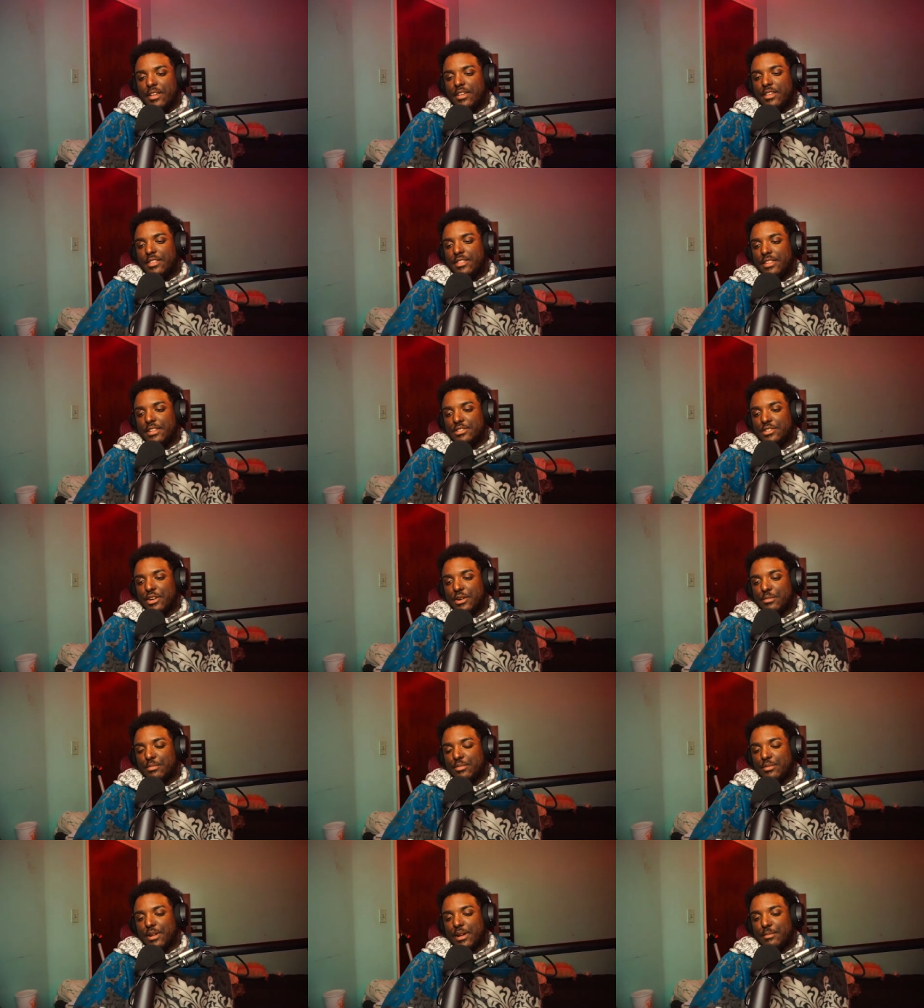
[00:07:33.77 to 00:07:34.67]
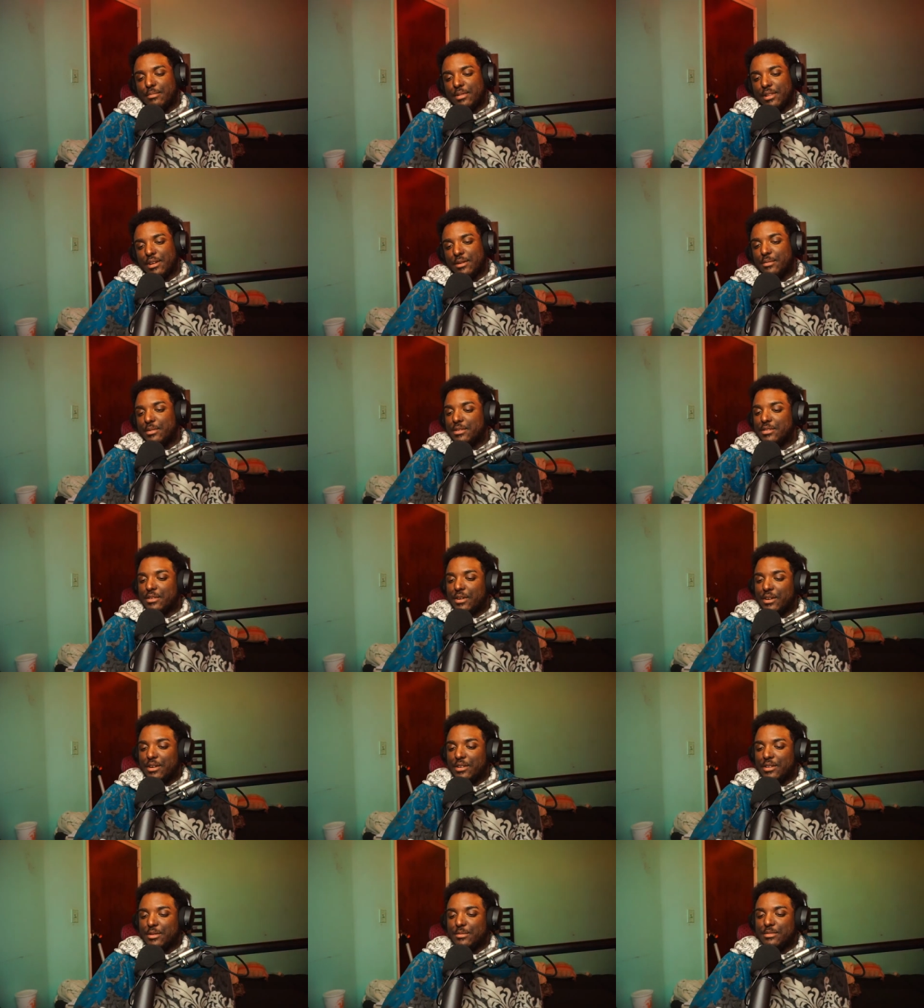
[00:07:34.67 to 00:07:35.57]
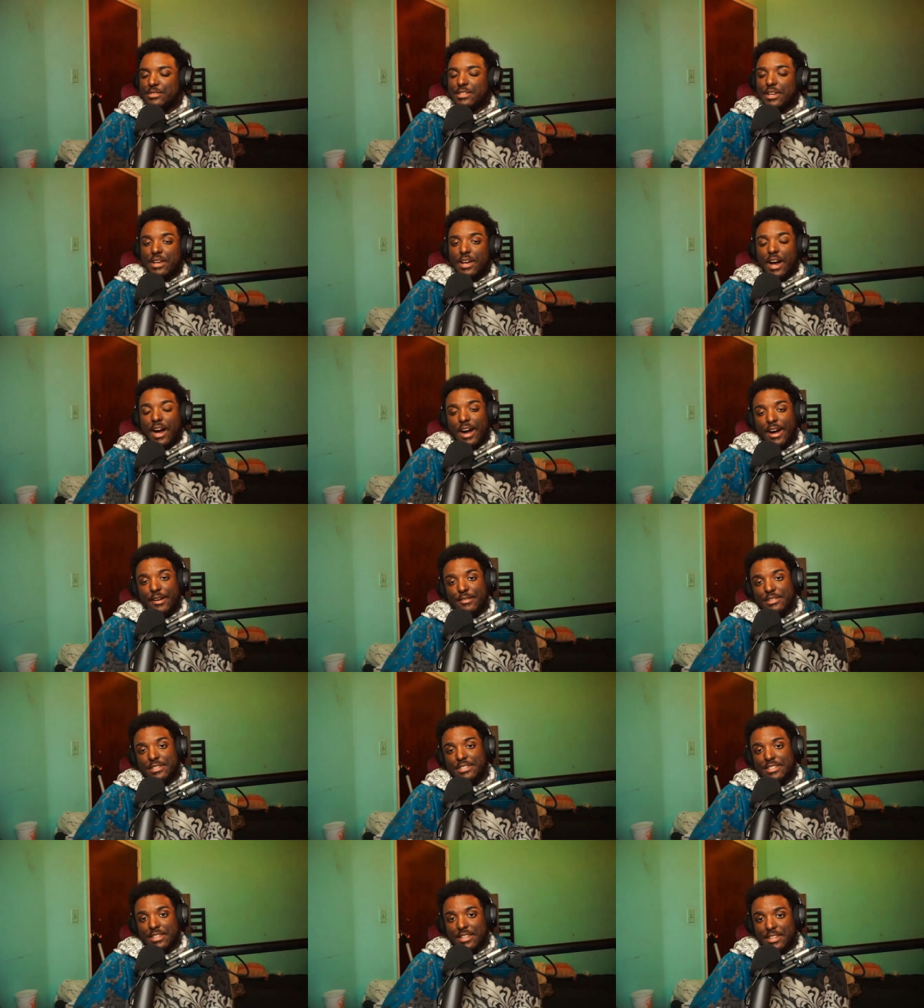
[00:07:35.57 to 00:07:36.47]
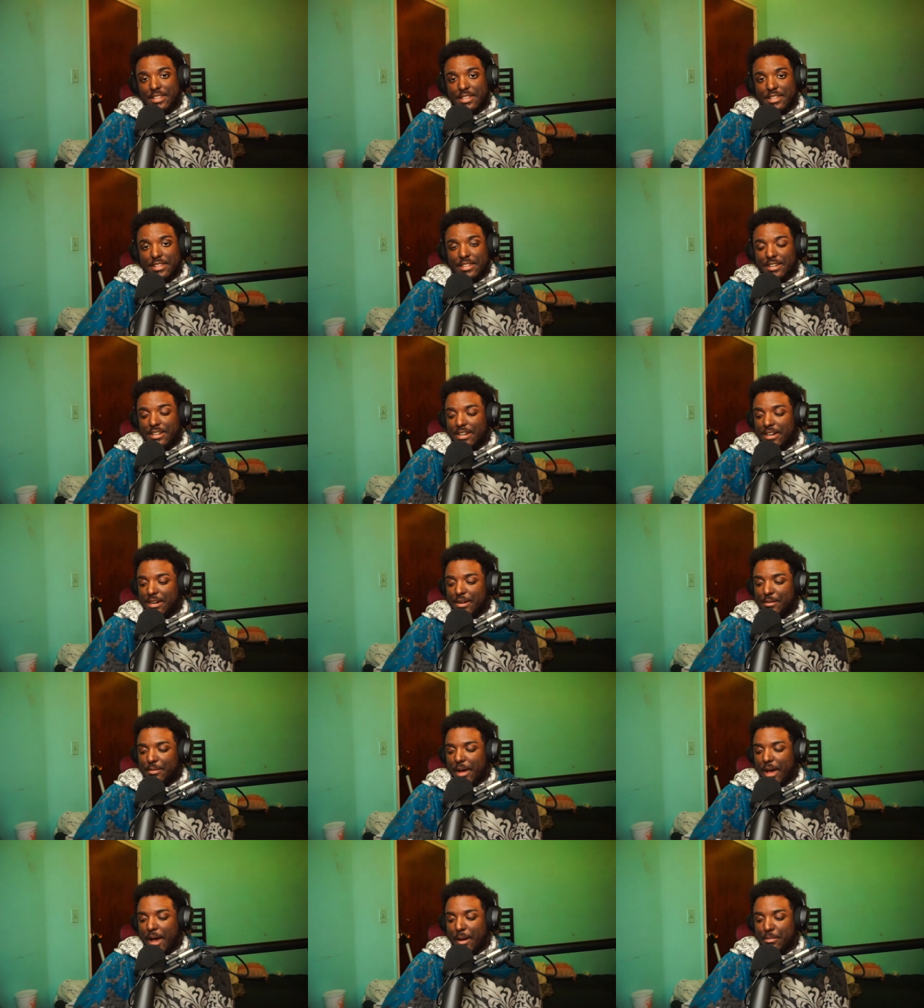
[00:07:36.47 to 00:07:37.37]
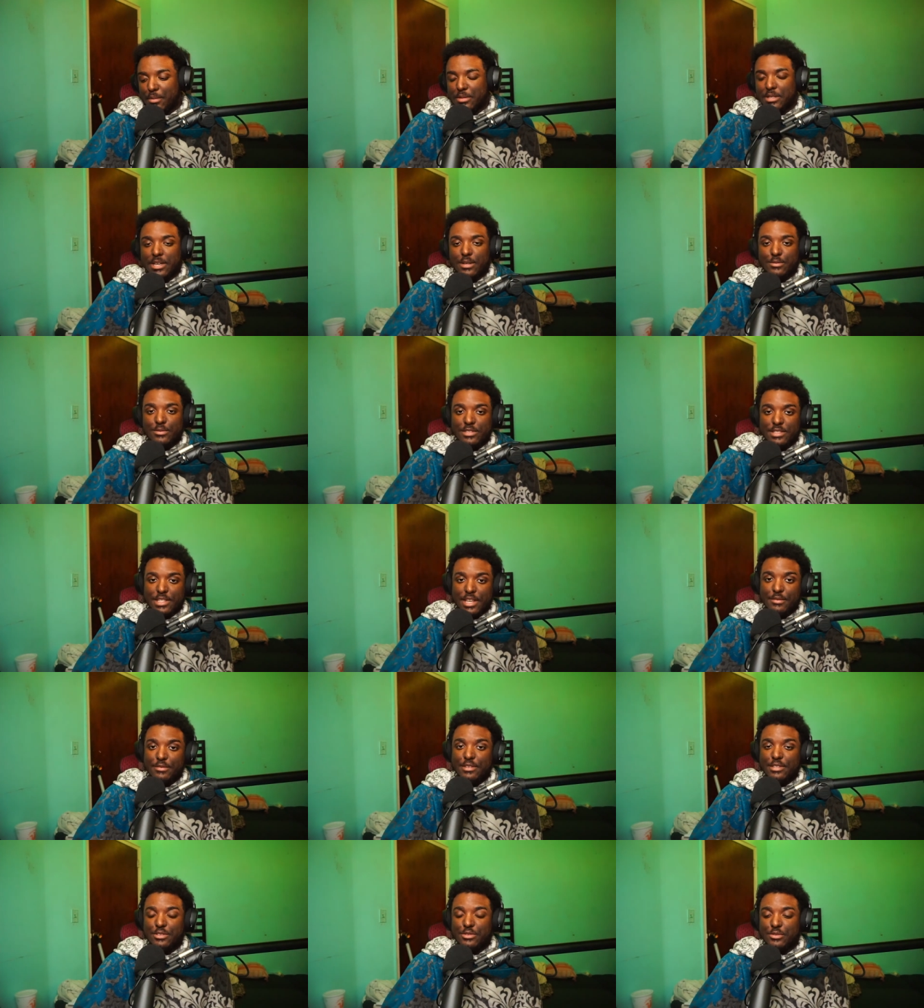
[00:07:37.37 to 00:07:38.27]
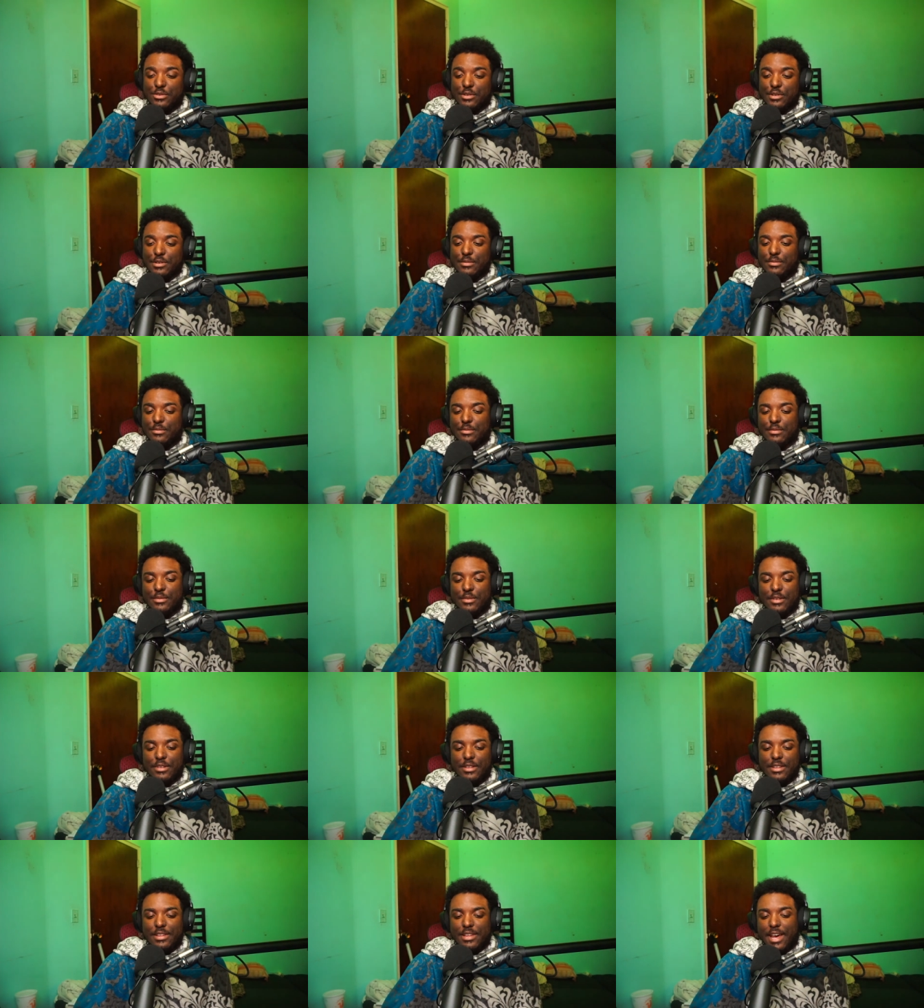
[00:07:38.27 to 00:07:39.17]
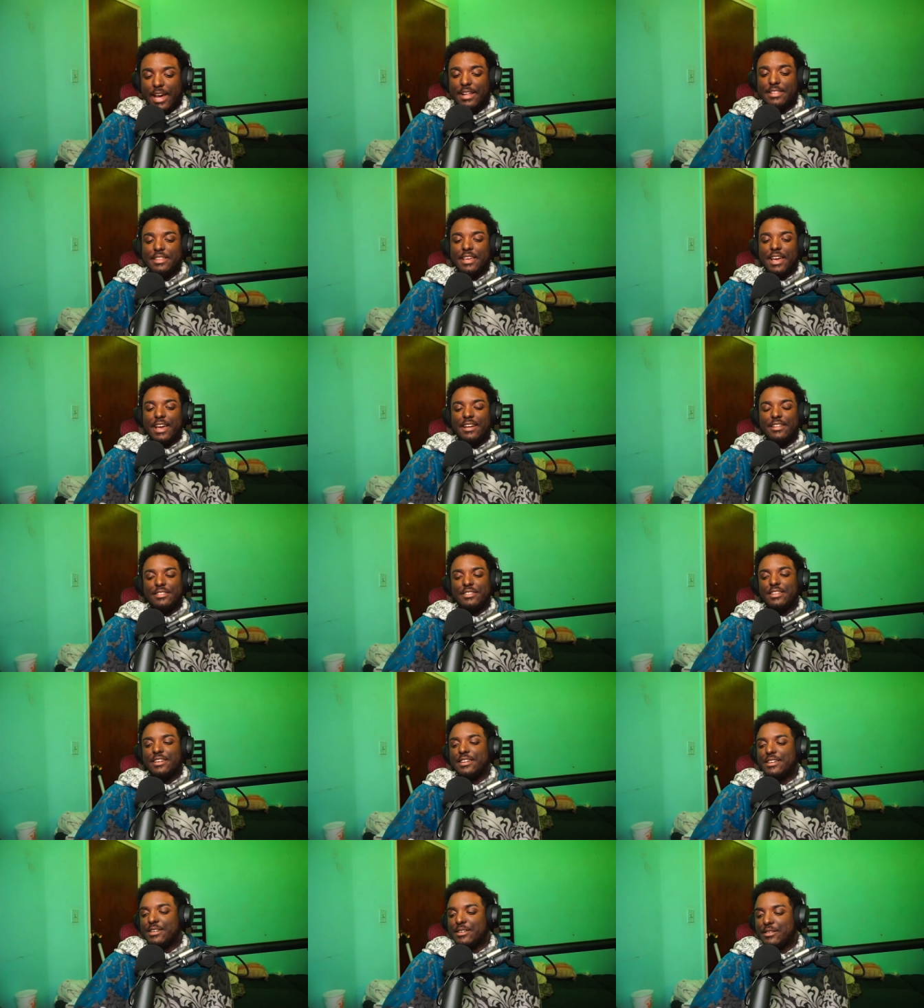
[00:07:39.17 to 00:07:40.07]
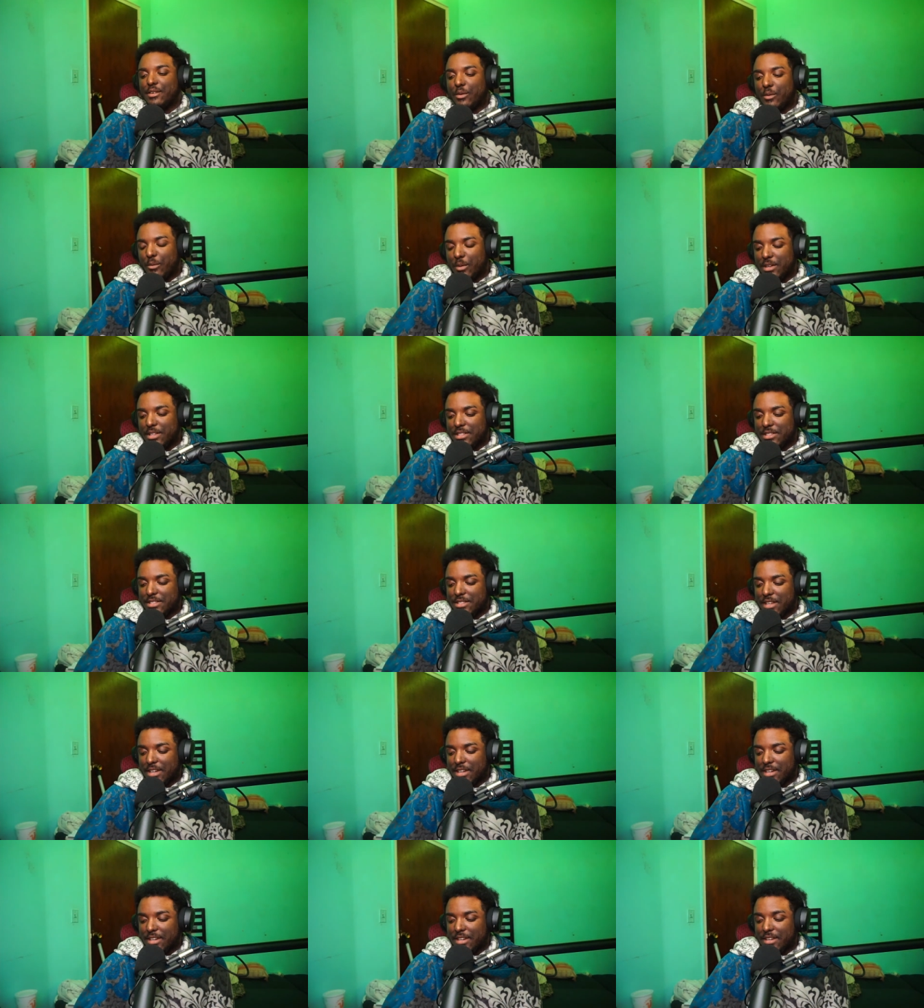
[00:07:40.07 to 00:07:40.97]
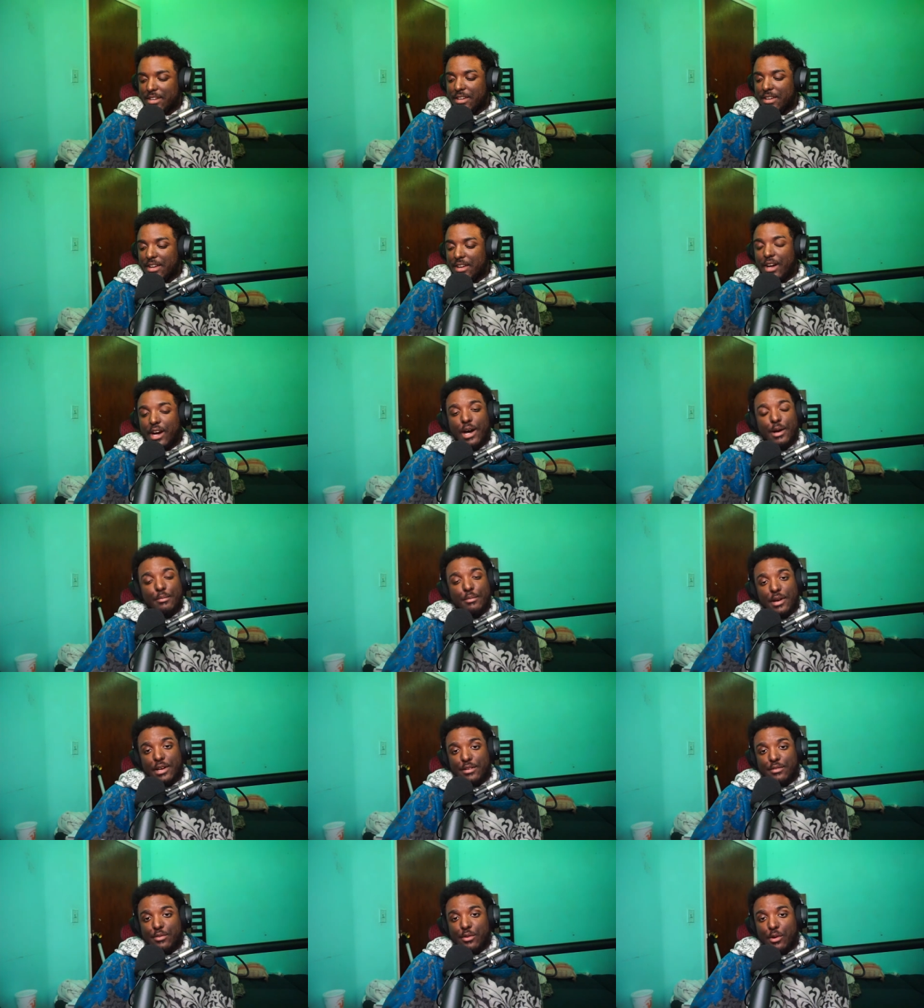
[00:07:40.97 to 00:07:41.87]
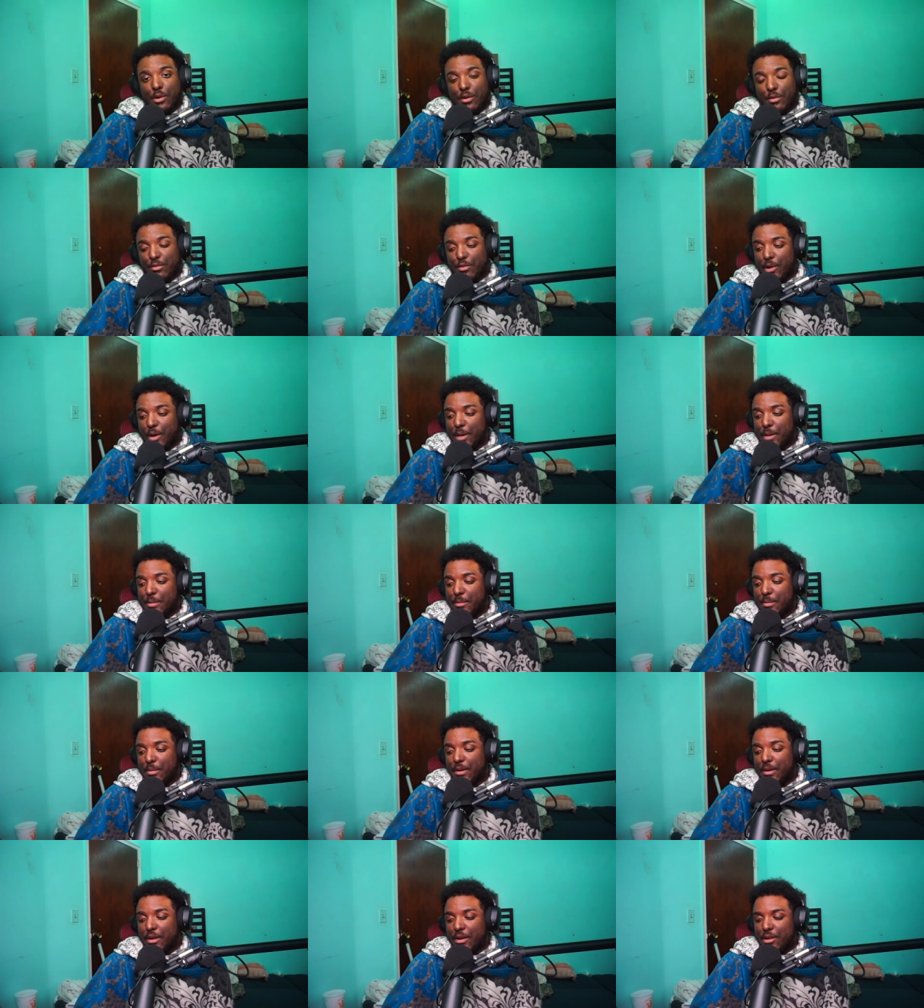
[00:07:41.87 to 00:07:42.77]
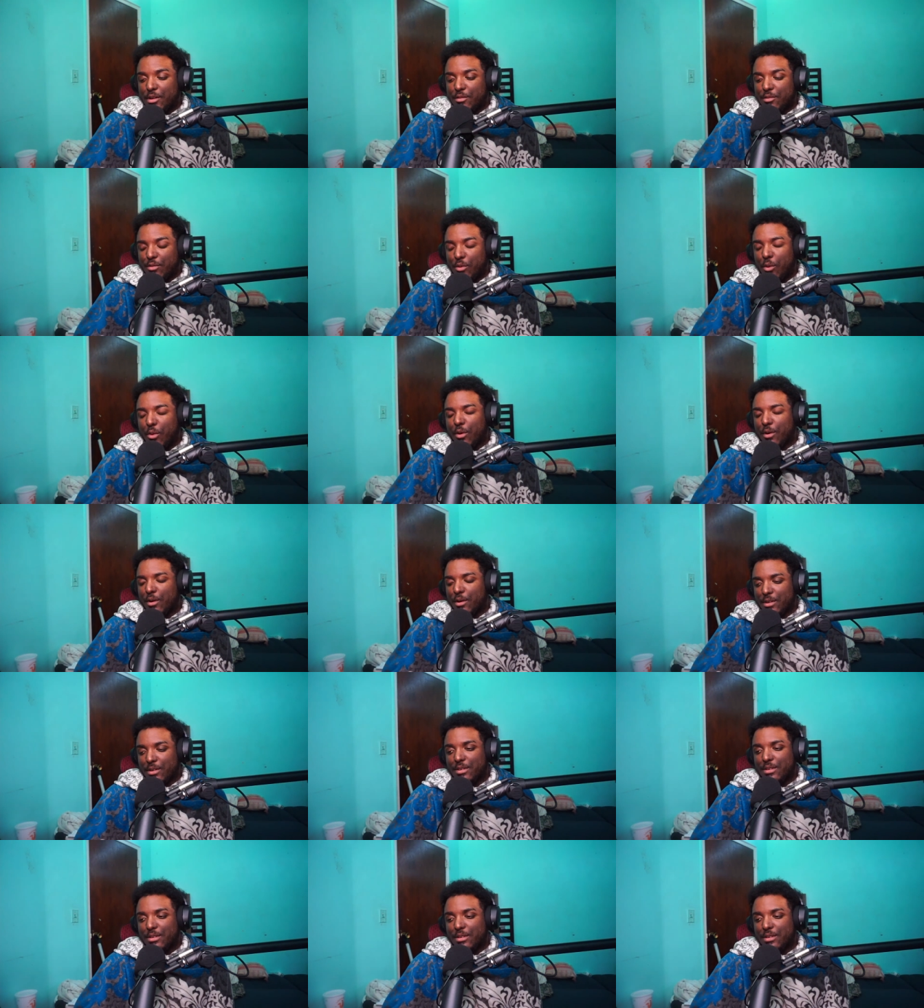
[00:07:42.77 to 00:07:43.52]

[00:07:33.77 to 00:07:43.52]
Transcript: these are applicable to all humans. Obviously, the um, apple that was given to him at the end there was uh, a metaphor from for